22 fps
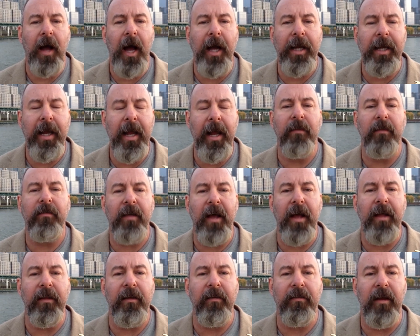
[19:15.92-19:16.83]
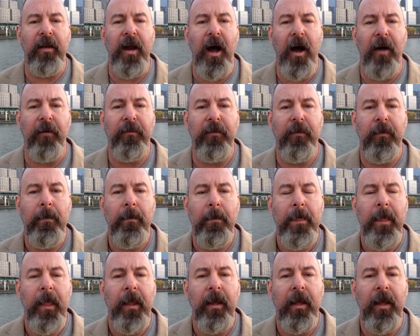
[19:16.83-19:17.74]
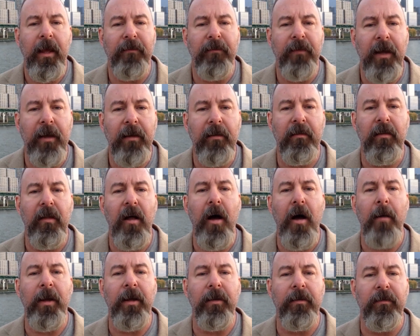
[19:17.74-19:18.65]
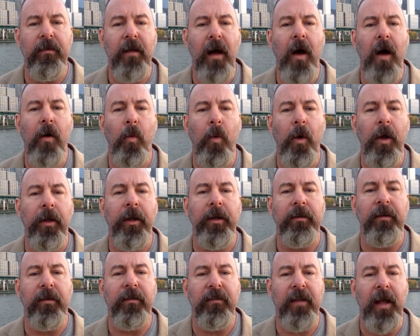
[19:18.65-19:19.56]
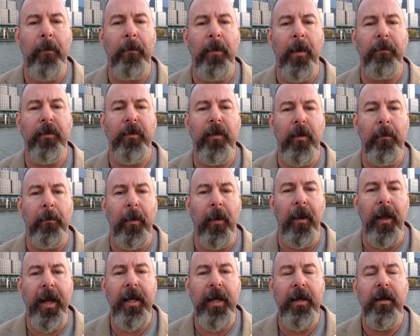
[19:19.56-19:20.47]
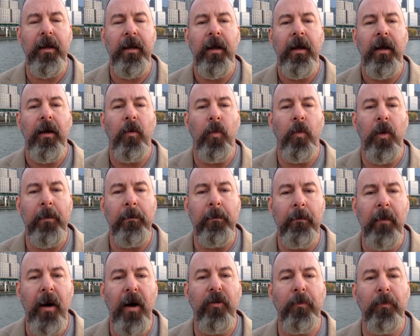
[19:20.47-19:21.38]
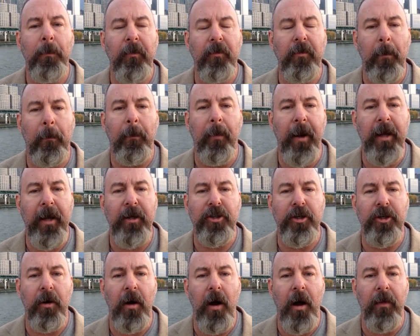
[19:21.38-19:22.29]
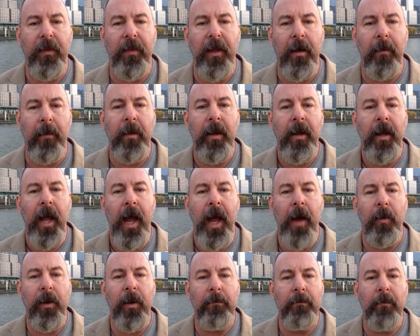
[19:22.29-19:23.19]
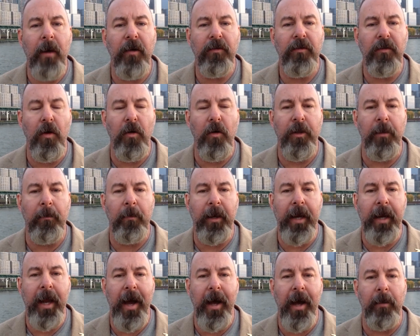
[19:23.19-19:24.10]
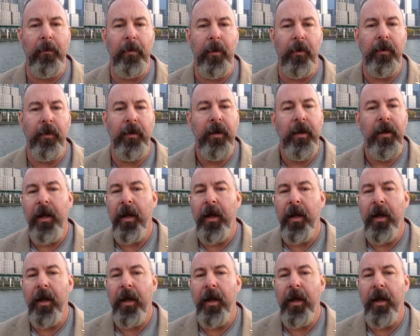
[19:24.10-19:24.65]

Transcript: I can't say this enough. If Islam is not willing to step up to the plate, we must put the pressure on them, and we must hold them accountable.